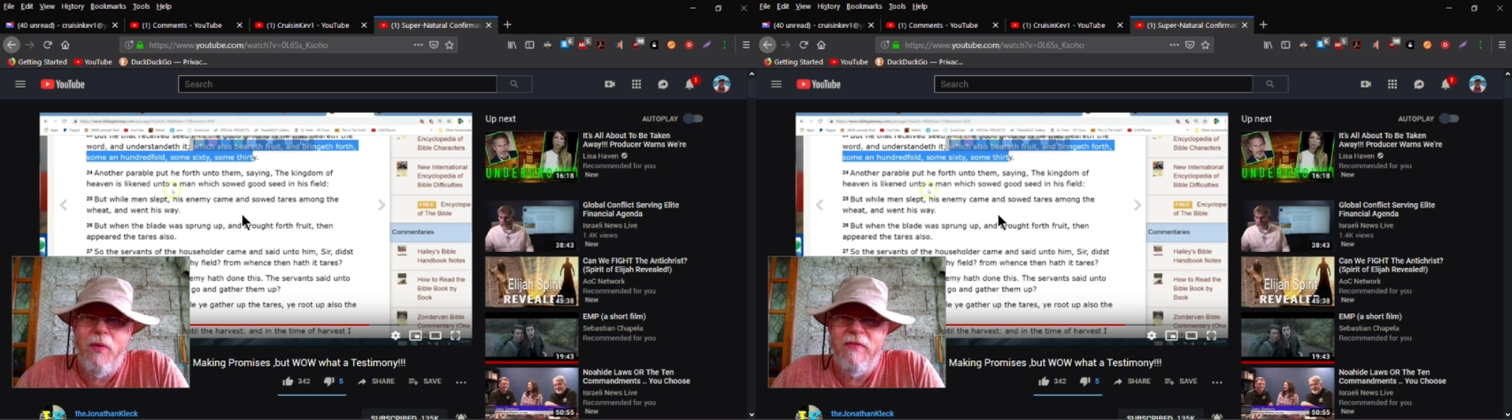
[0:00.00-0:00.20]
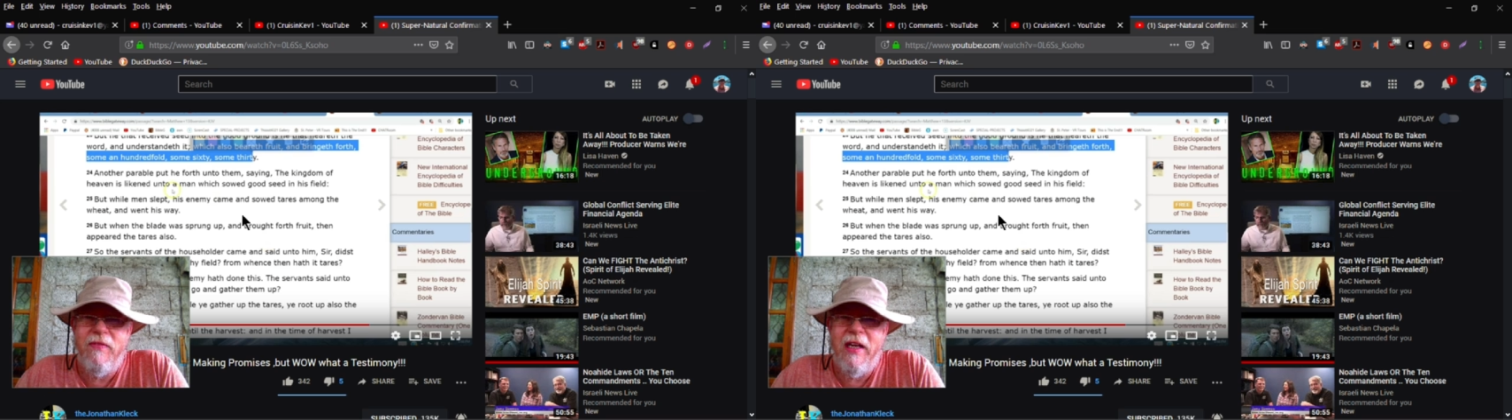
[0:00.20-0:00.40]

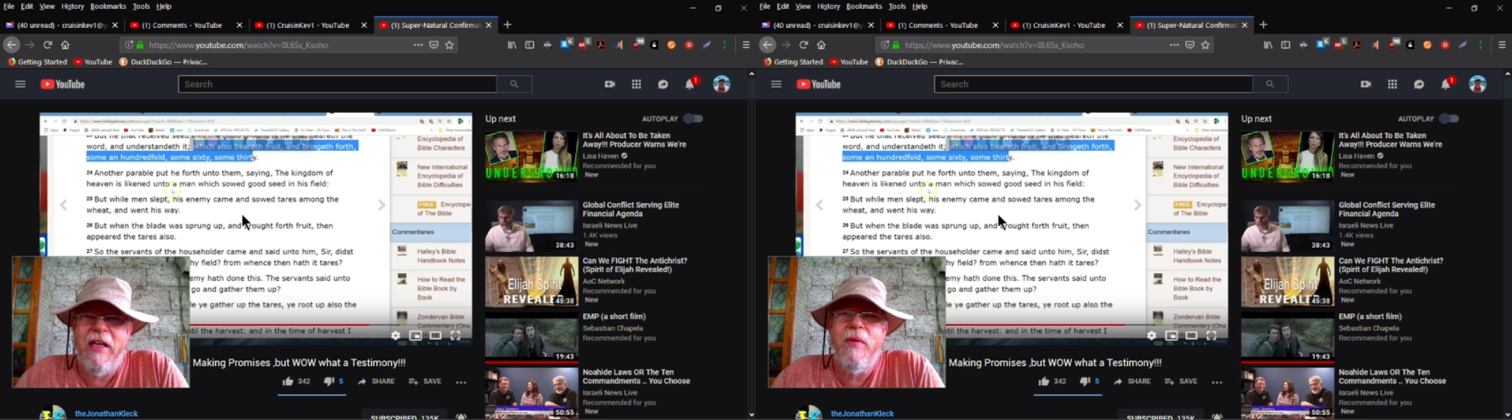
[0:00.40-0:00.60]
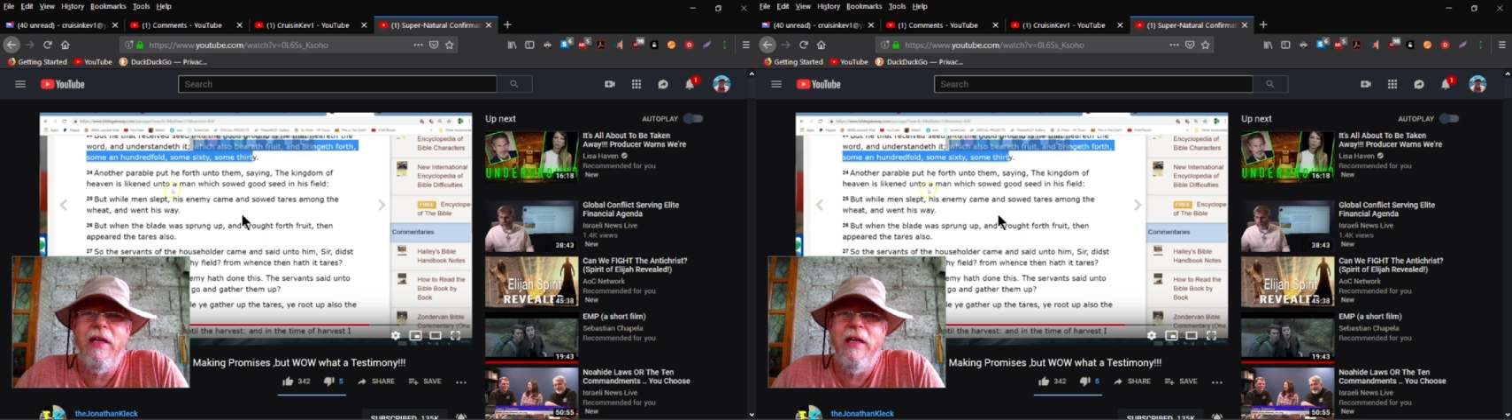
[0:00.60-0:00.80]
I've taken
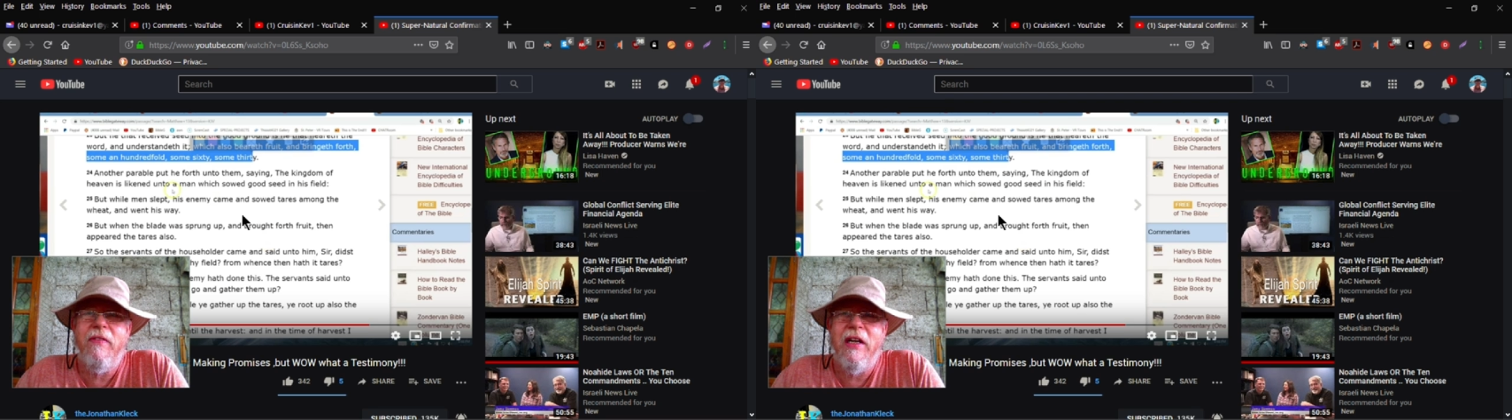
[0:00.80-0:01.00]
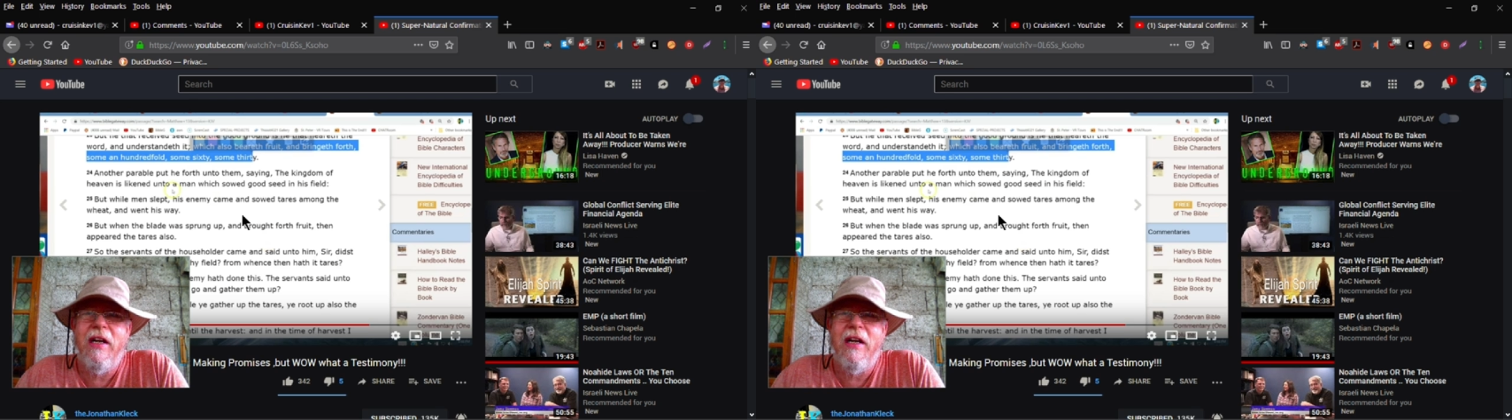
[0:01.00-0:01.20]
three
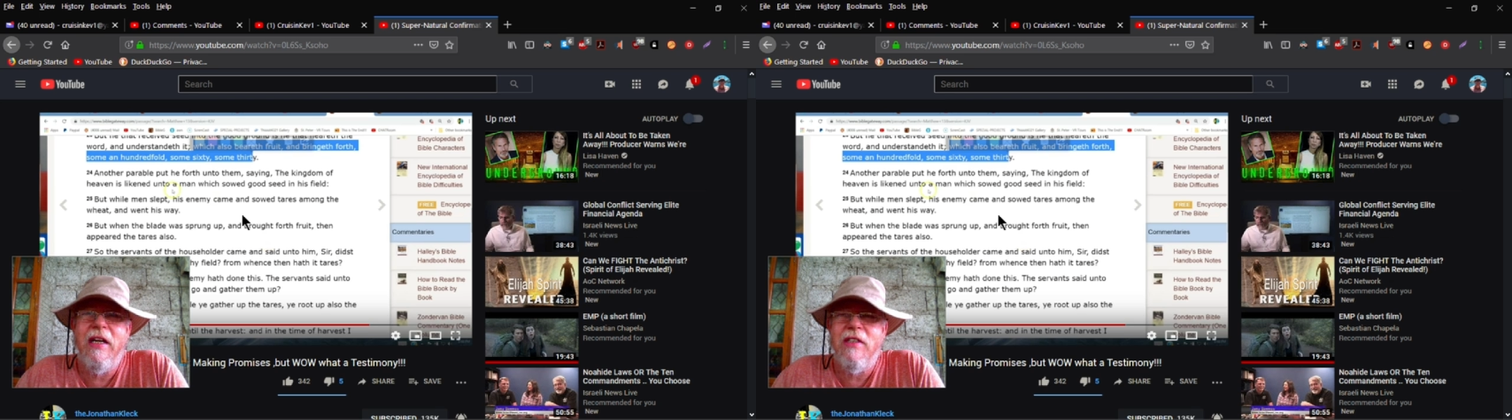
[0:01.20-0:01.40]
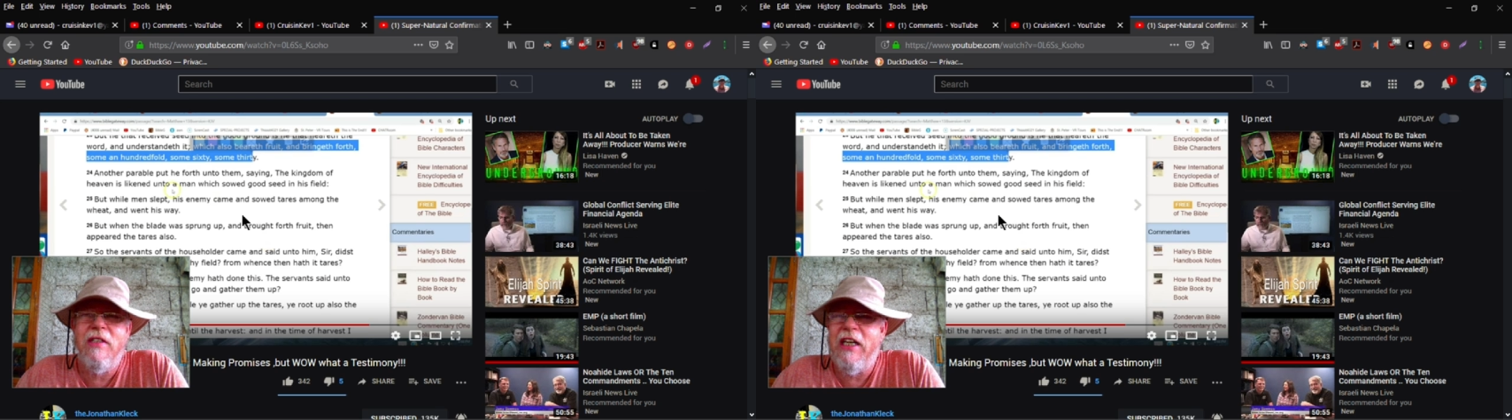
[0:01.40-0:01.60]
different
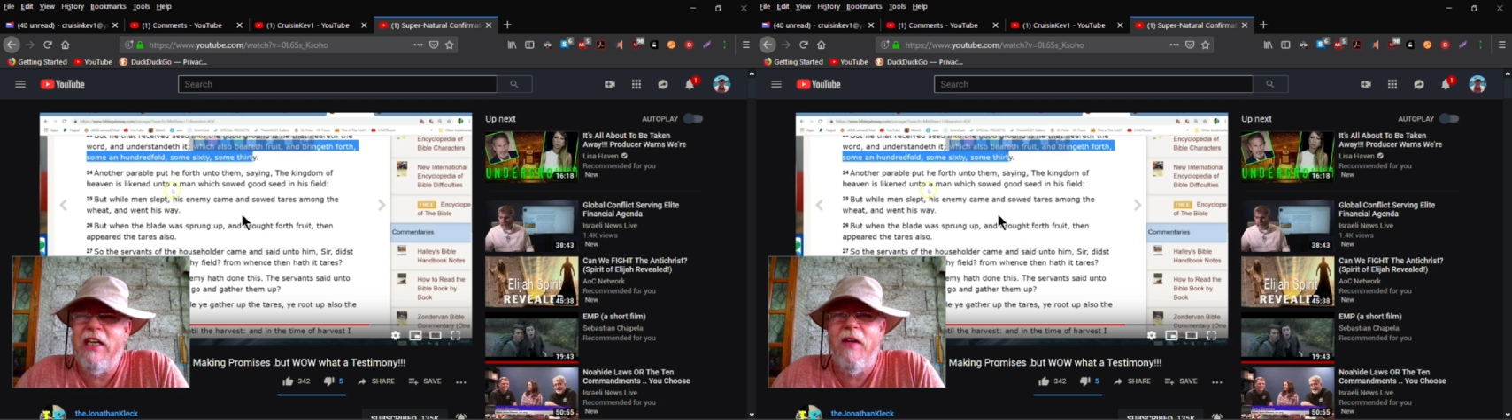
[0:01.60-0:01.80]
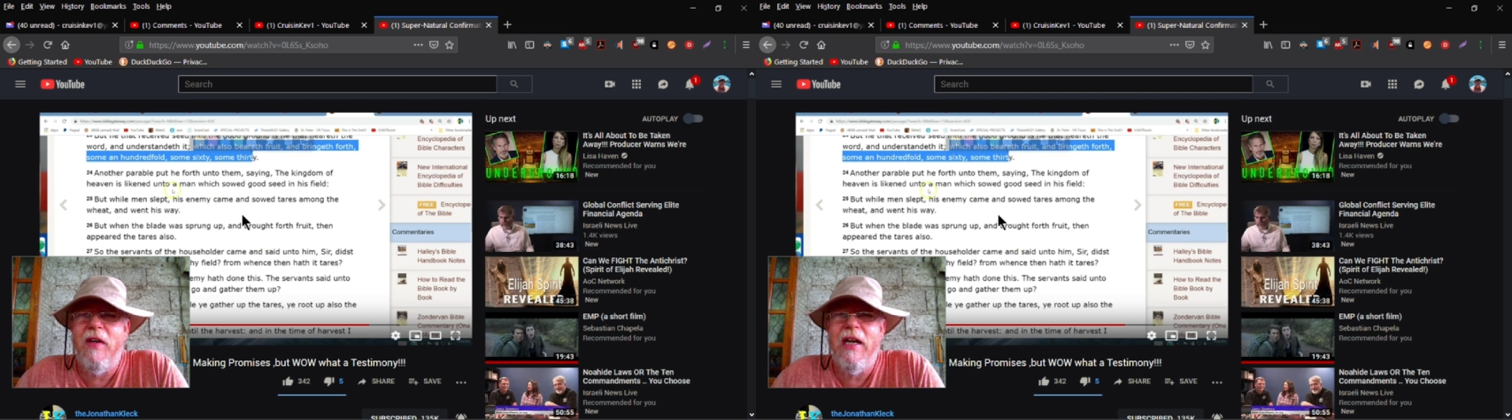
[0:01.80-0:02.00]
kinds. In the
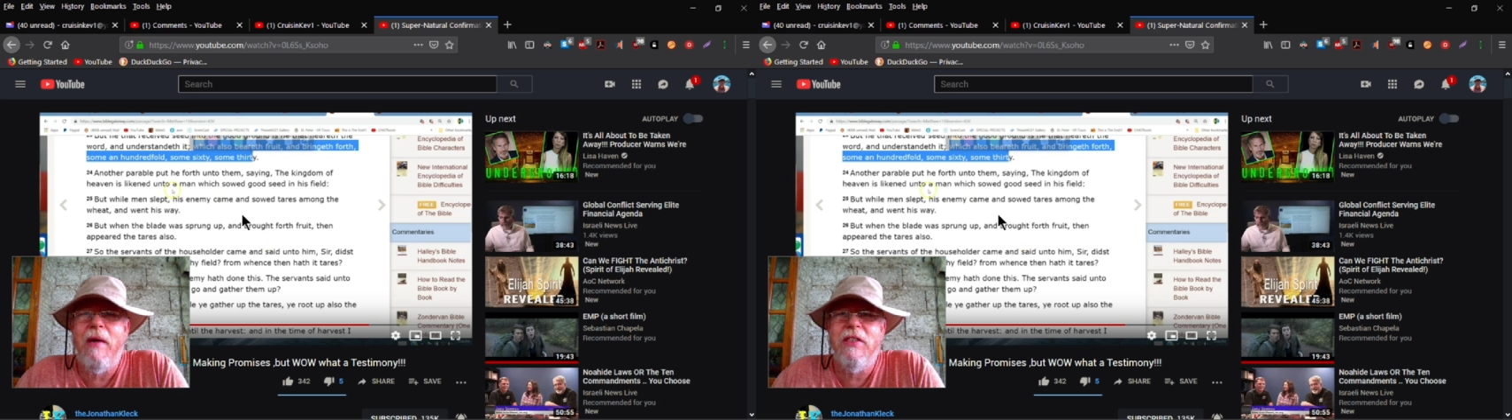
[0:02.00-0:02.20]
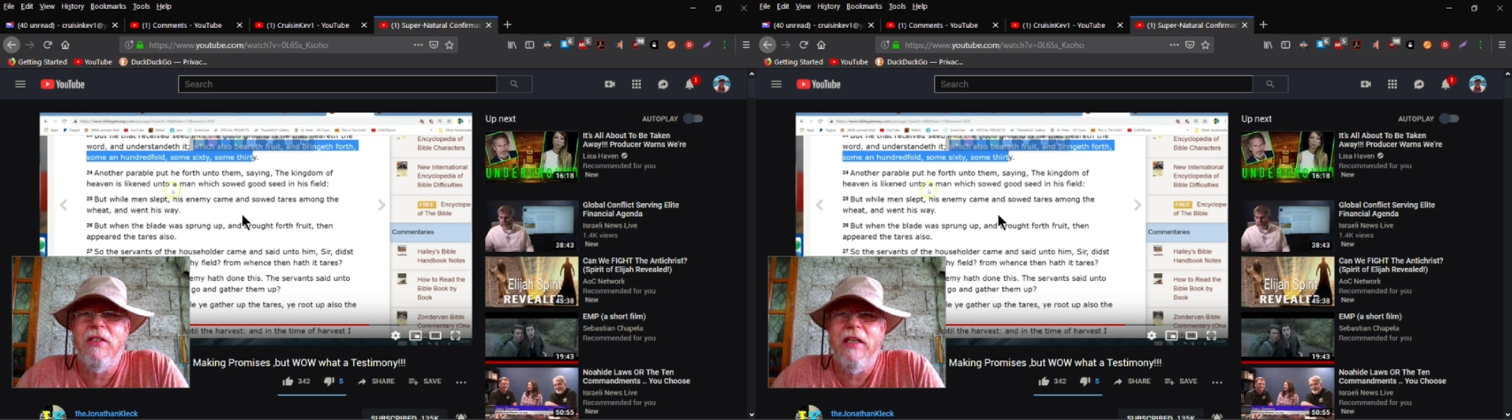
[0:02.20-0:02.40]
last fight I
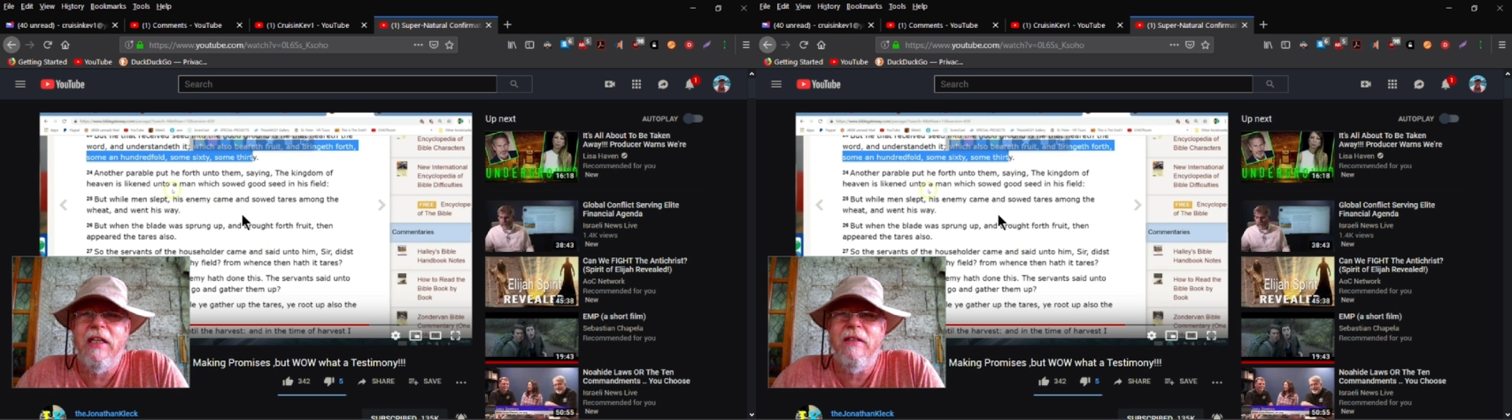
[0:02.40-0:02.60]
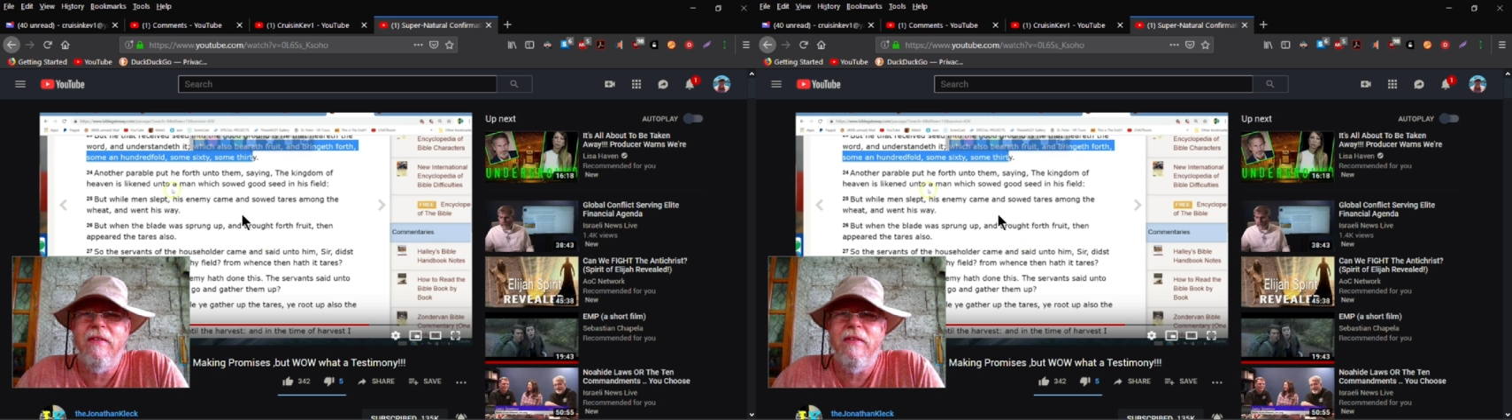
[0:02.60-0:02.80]
was
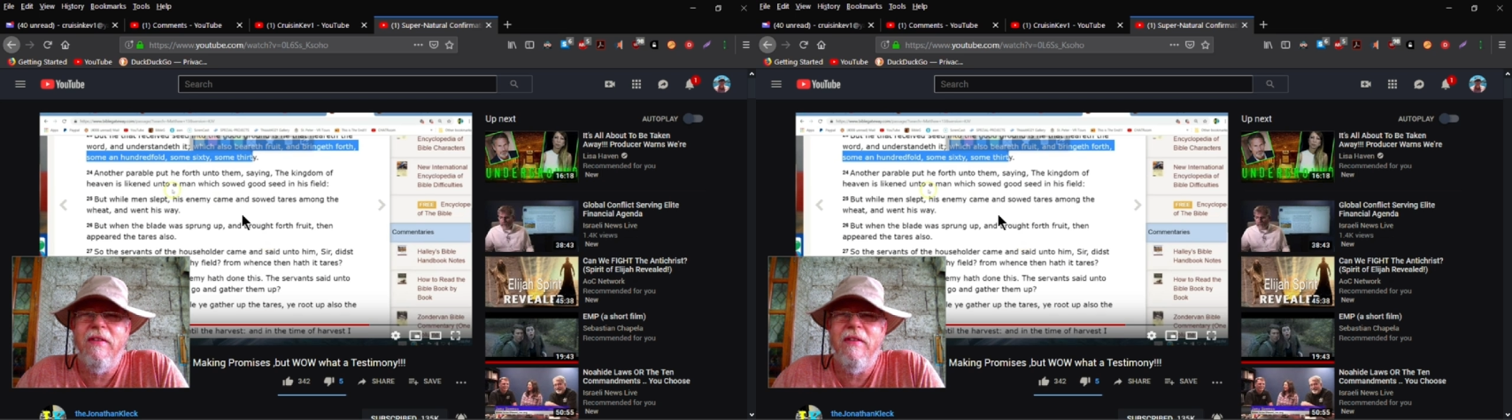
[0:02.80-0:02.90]
in,